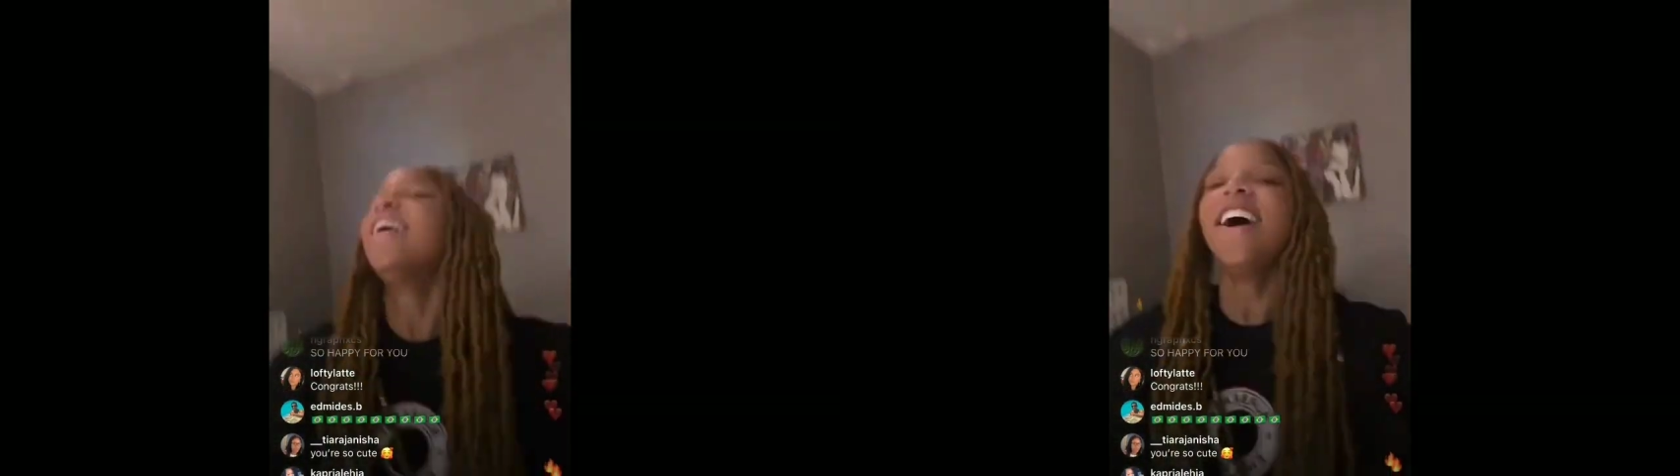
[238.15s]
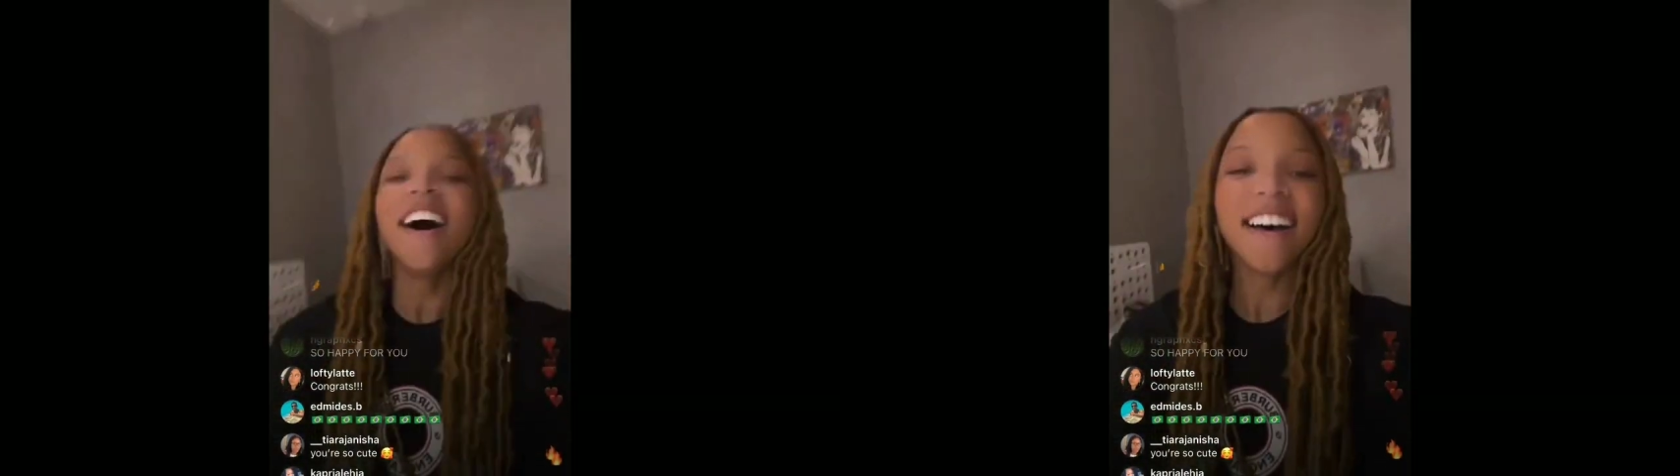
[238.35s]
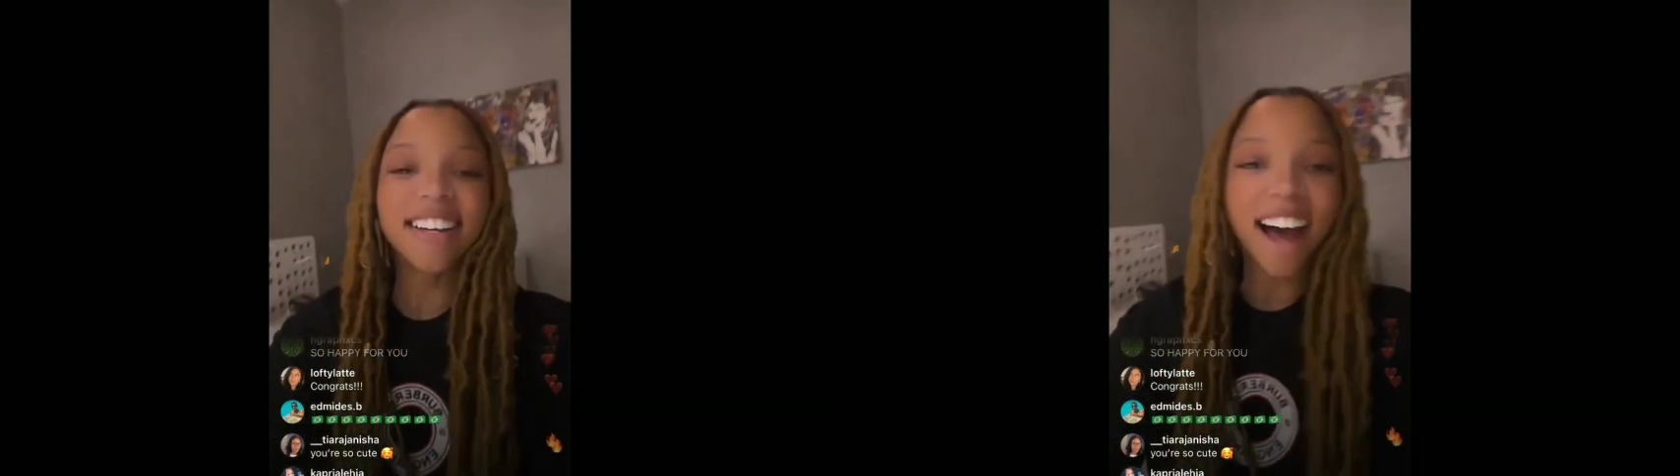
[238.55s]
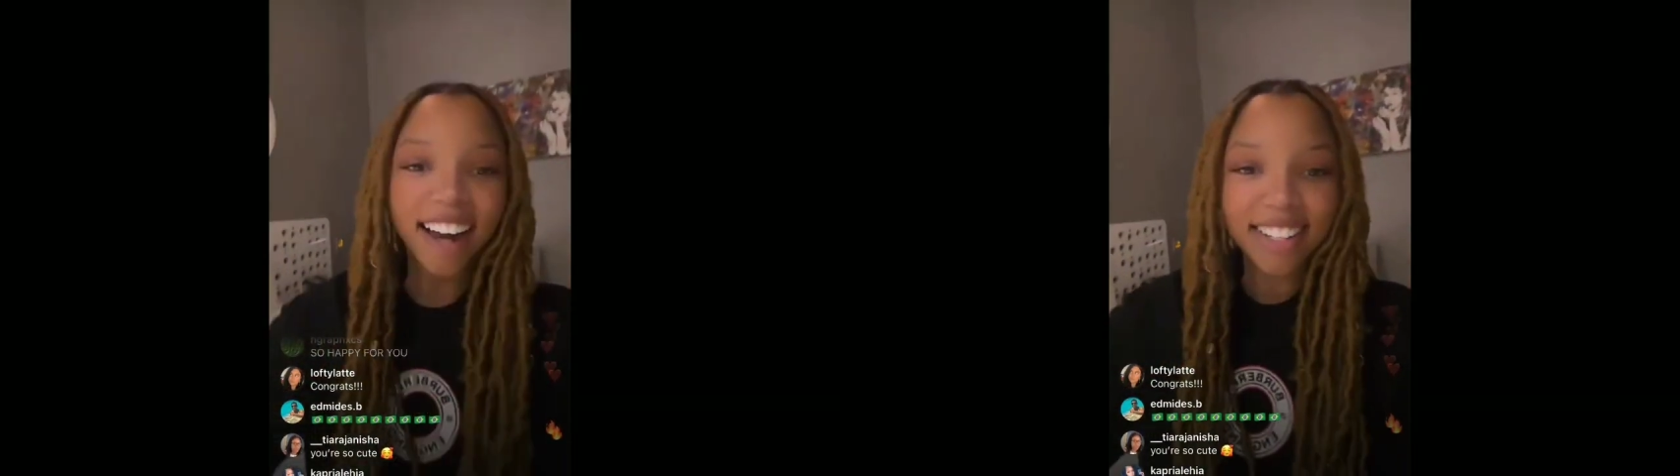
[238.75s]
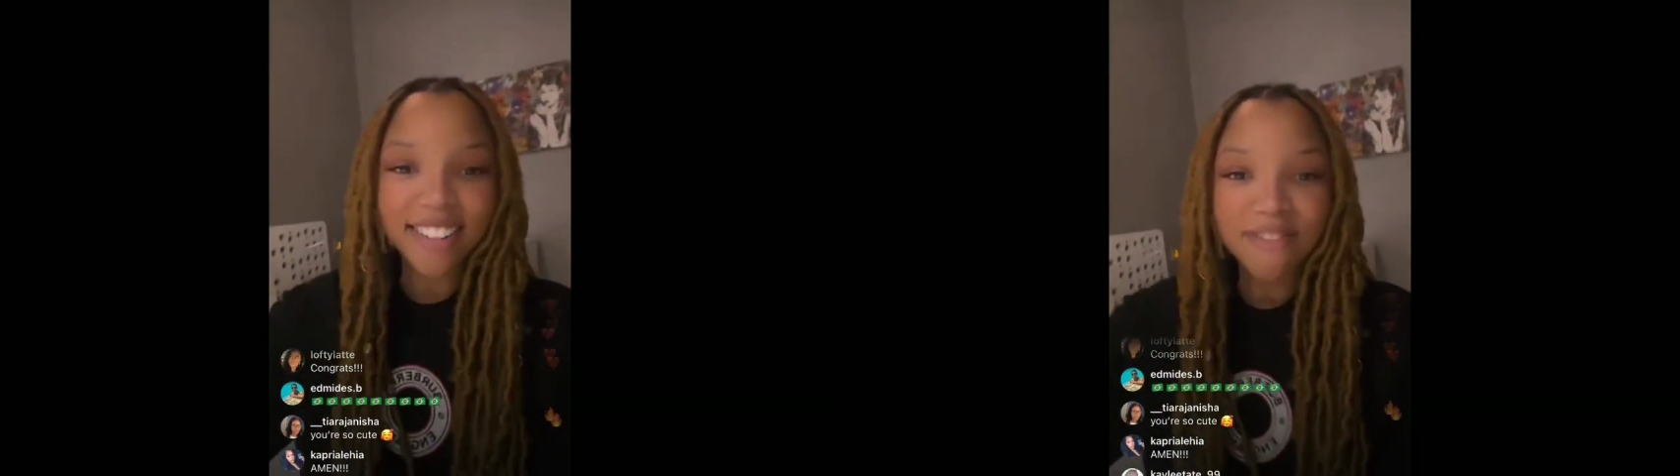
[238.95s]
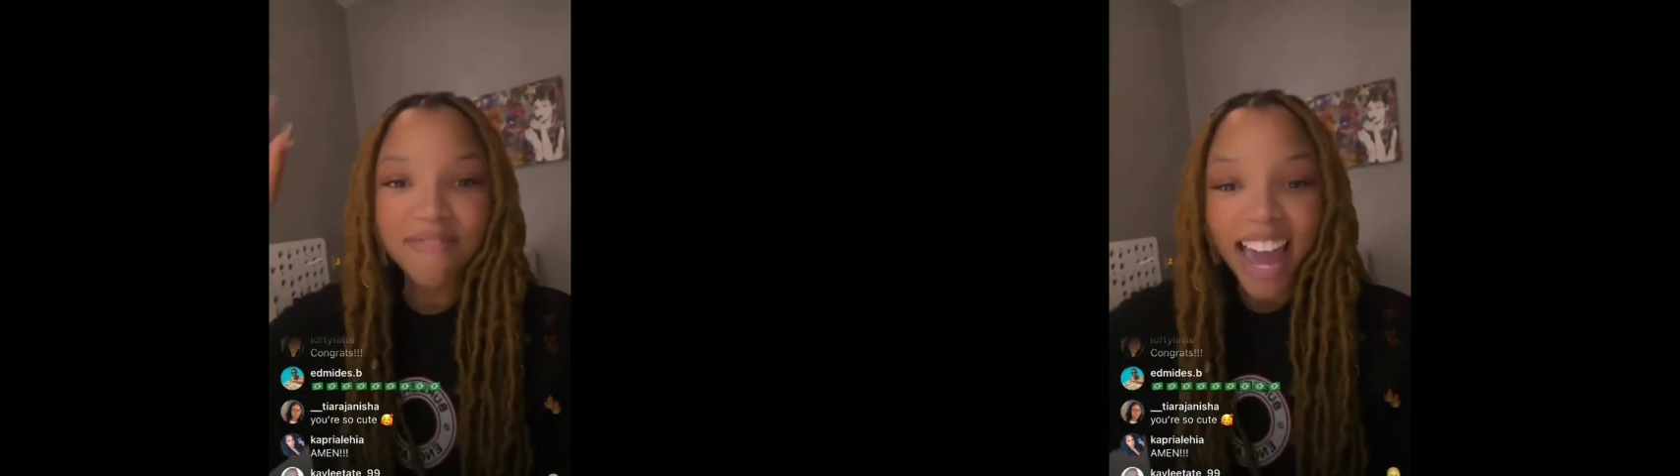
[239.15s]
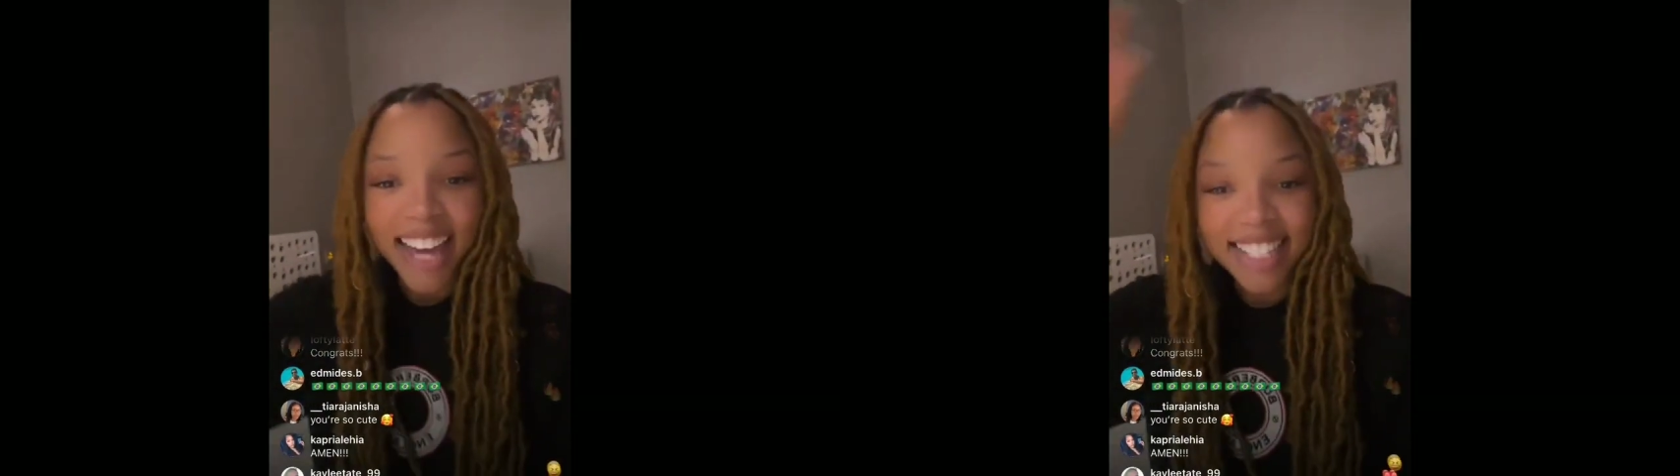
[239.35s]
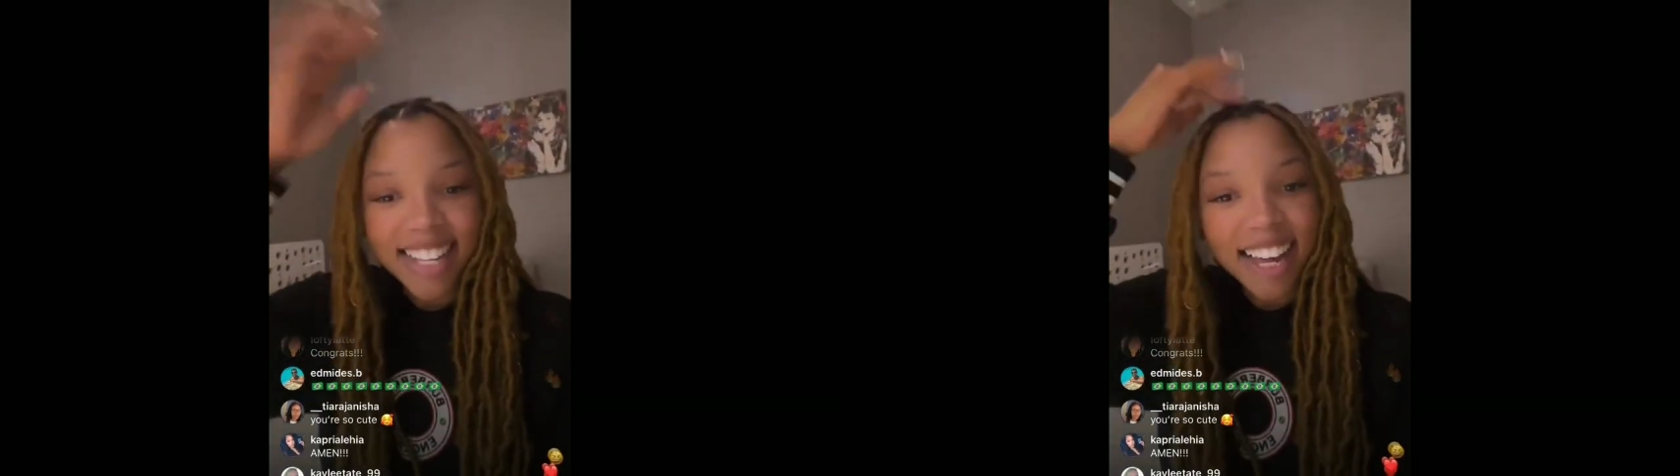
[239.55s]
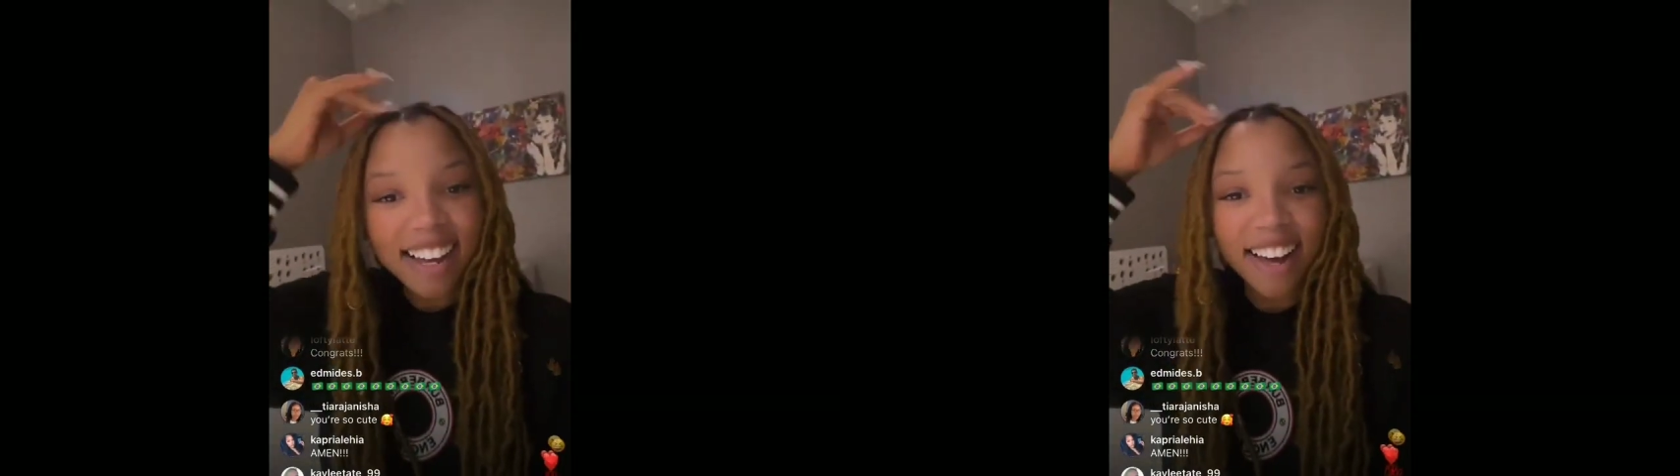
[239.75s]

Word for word: of like their last dance